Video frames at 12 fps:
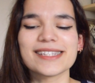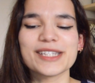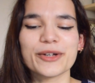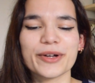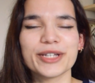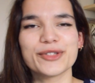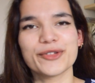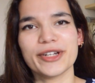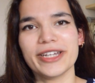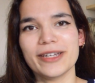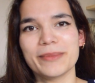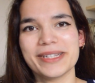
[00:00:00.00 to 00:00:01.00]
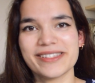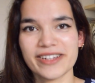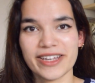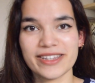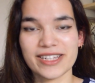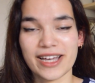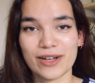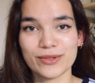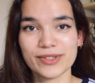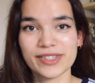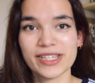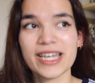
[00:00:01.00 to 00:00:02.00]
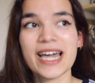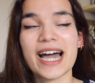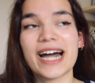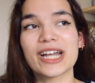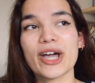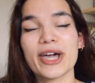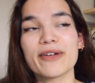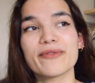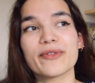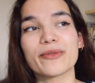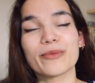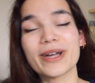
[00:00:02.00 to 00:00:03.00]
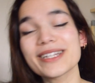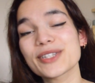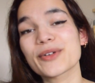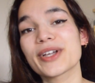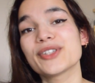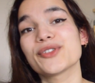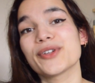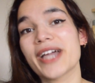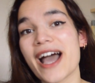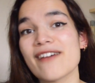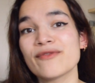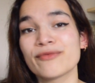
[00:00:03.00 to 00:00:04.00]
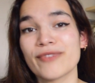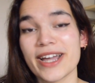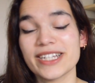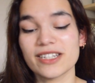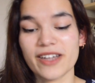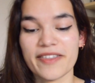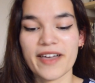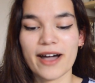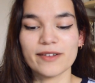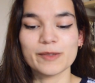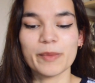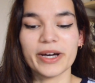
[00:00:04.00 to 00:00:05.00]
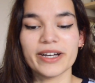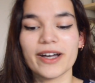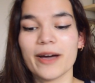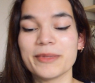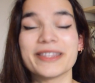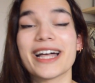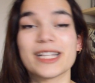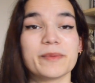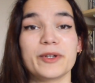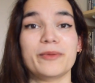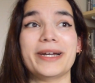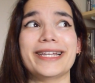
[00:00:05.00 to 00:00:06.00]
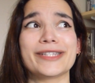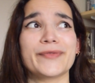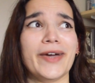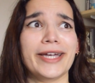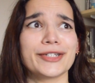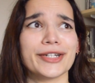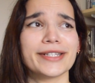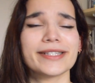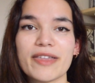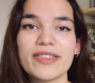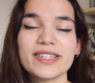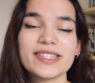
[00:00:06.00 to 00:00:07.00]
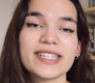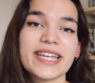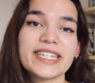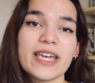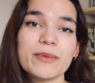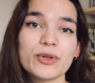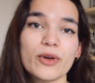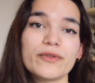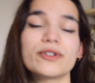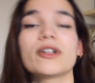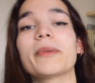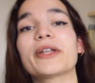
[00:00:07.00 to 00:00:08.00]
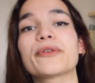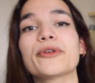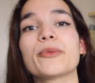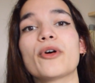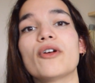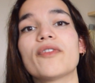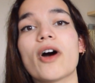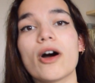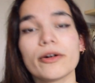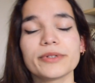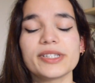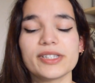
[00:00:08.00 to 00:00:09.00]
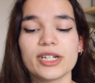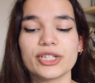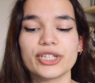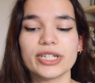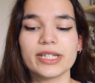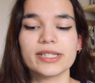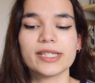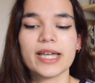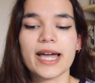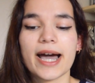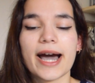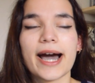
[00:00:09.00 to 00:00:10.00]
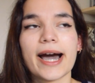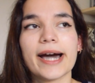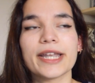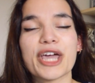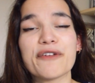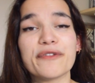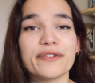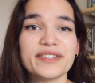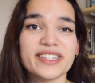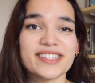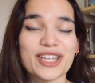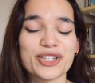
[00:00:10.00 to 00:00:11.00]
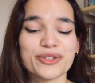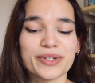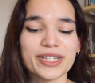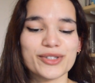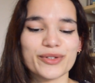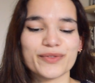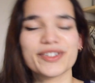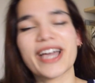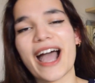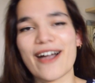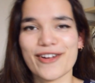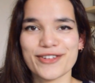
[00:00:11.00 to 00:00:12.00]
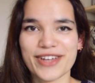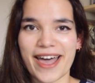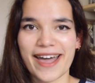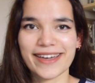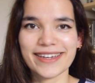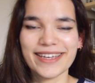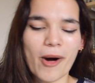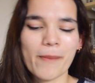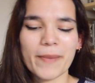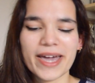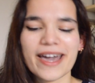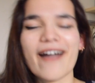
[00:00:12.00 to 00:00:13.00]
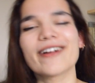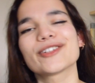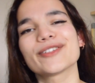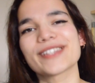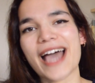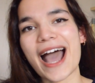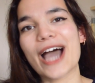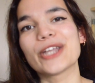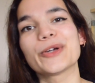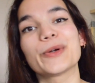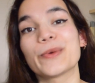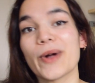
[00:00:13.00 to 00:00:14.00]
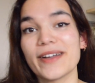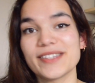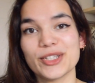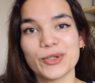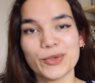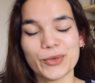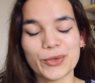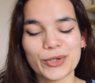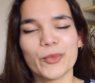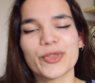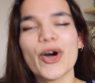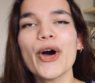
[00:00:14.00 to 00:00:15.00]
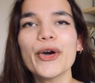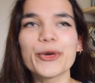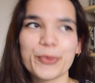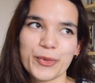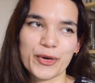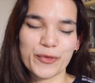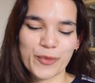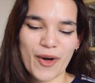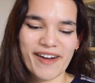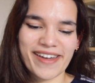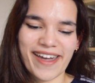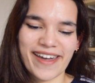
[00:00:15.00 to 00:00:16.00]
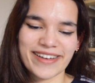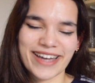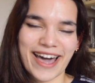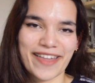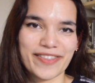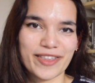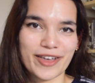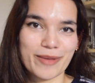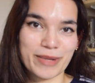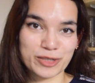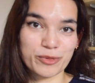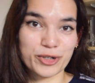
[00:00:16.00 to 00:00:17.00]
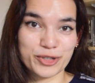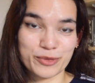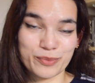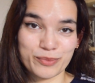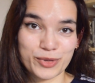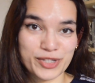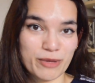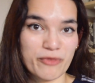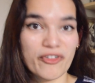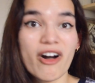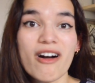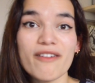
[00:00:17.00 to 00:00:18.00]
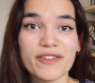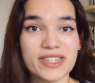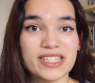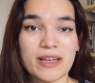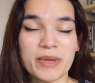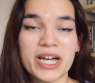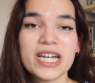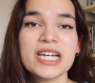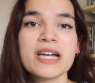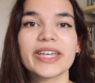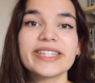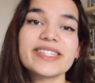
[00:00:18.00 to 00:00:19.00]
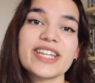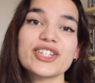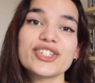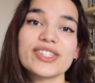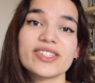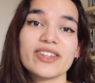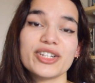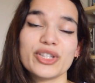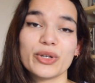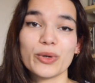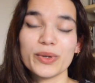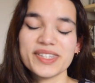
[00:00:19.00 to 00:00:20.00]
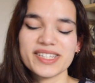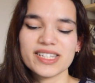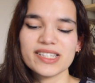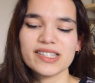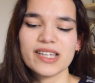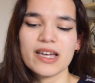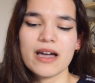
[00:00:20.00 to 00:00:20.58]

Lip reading: Secret History meets Ninth House. And I've read A Secret History, haven't read Ninth House, but I mean, that's been on my list for ages. This is a debut novel about a group of art researchers and a 15th century sort of tarot deck. Our main character is Anne, who arrives in New York with the hope of working at the Metropolitan Museum of Art for the summer. Instead, she's assigned to The Cloisters,